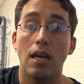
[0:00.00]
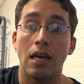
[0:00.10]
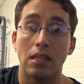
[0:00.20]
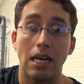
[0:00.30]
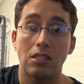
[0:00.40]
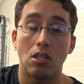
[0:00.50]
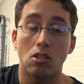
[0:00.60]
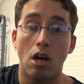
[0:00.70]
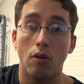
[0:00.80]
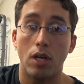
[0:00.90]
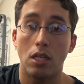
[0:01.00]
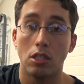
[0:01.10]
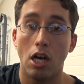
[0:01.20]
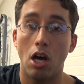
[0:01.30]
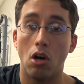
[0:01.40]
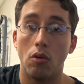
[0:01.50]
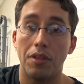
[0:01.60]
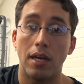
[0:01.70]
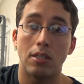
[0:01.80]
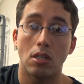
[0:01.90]
Unless it's already low,
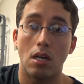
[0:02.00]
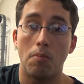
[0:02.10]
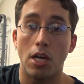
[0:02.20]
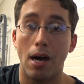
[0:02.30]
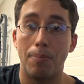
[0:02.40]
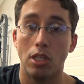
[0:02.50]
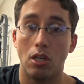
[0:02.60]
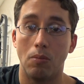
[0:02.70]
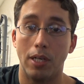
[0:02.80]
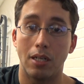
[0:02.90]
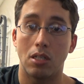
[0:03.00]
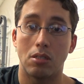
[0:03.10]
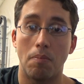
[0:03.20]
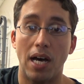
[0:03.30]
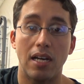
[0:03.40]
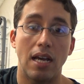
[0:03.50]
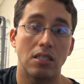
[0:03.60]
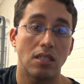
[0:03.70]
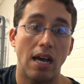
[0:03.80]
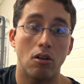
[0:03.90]
then it's going to be up a little bit because the body
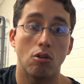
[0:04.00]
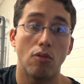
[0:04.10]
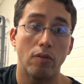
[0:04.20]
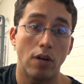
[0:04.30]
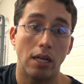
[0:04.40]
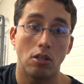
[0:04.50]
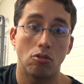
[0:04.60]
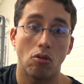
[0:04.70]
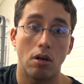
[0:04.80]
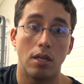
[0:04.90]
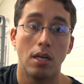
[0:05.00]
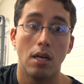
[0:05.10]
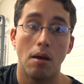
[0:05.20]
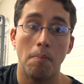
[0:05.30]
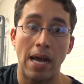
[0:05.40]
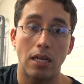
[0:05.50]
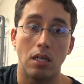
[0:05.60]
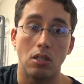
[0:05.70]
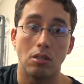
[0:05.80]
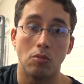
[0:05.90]
has counter regulatory
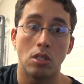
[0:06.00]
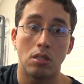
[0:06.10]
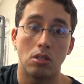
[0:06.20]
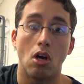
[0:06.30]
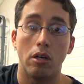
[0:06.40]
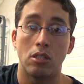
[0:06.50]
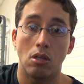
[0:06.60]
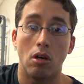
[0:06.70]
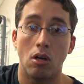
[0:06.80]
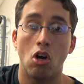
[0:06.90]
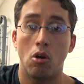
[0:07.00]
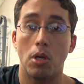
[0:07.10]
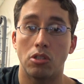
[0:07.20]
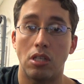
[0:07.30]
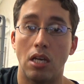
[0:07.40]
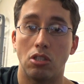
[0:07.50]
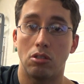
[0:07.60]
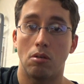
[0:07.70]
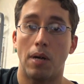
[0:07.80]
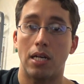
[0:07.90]
mechanisms. It's, it's a
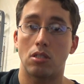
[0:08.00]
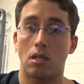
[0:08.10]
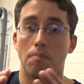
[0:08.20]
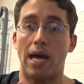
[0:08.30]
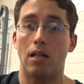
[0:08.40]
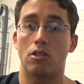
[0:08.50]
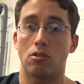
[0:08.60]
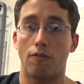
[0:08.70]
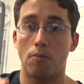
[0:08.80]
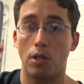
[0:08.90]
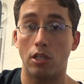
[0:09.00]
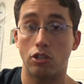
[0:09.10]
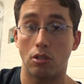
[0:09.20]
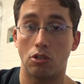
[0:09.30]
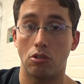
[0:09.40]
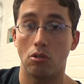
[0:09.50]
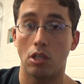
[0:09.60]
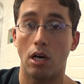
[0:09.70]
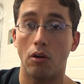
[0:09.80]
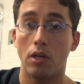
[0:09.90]
homeostasis. Your body's going to balance. So if your blood sugar is too
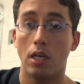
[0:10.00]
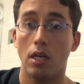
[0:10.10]
low,